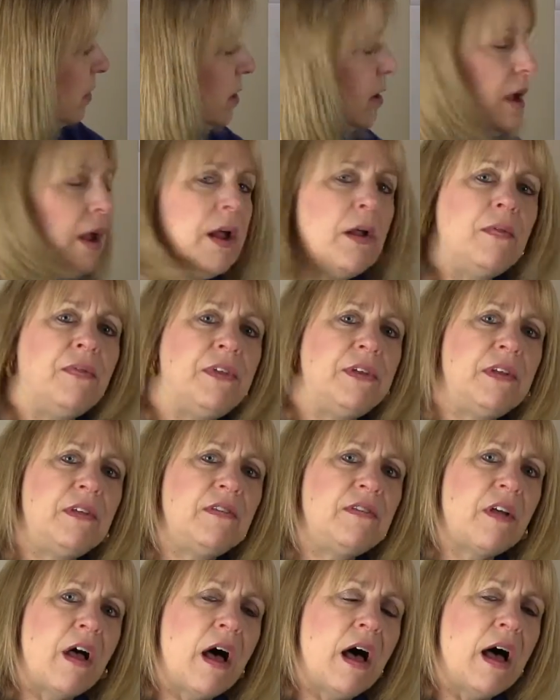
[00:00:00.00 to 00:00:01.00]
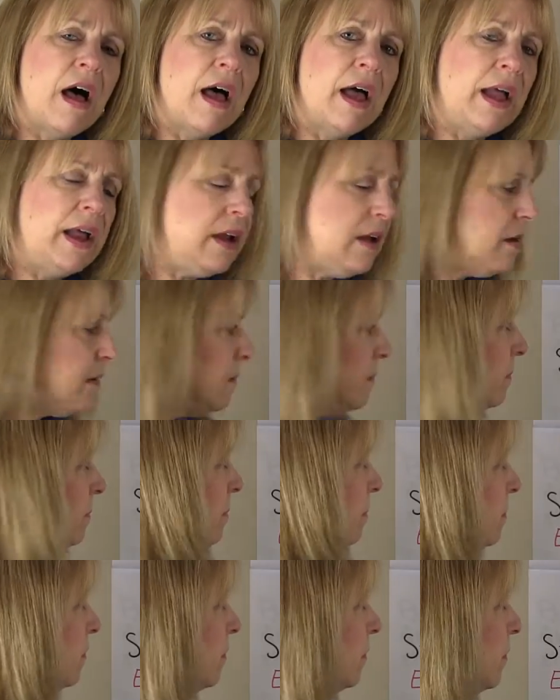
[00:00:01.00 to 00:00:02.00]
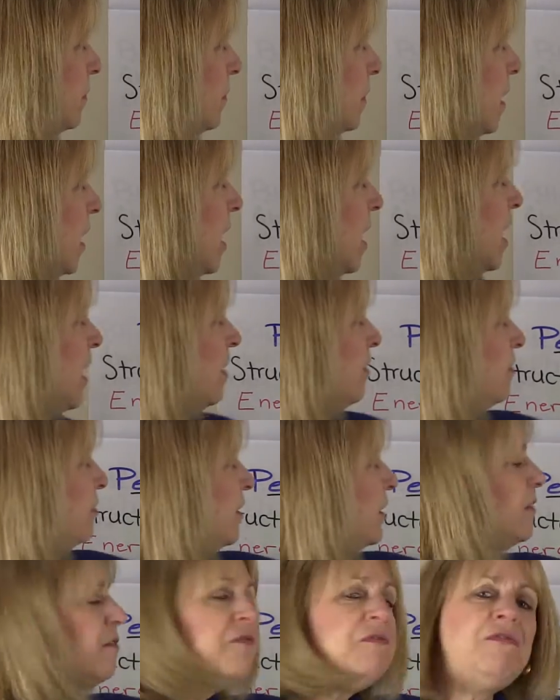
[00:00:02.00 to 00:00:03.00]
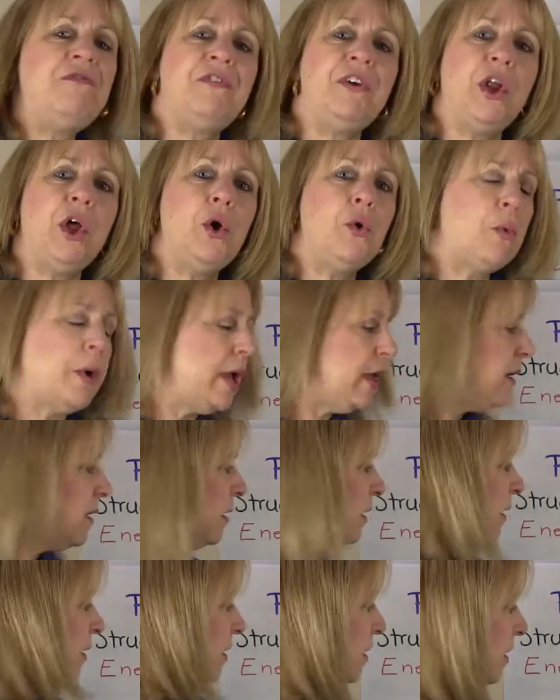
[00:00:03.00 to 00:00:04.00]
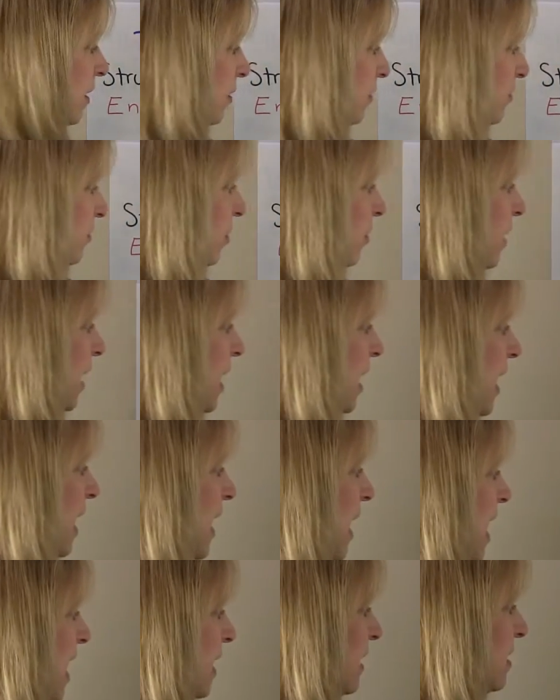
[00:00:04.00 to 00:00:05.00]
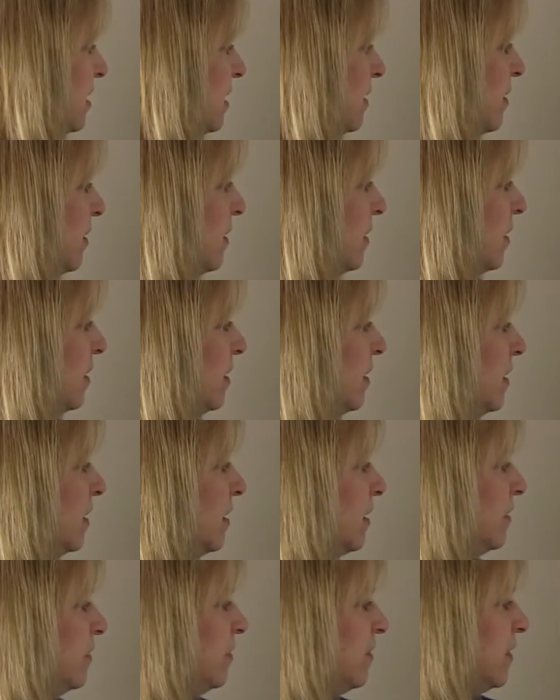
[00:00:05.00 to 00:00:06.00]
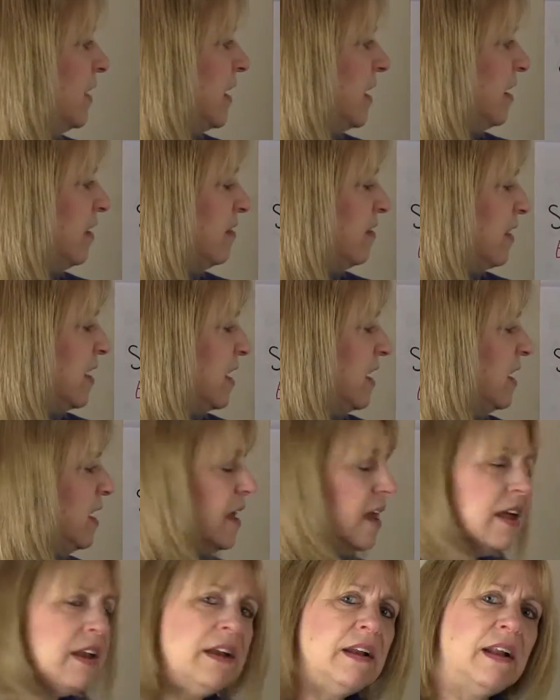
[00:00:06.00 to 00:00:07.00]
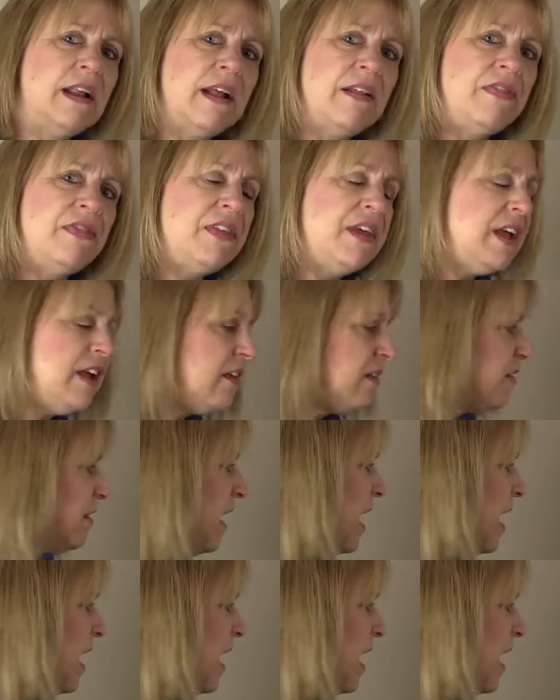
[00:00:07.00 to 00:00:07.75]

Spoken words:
the design. They're fluid, so they let things in and things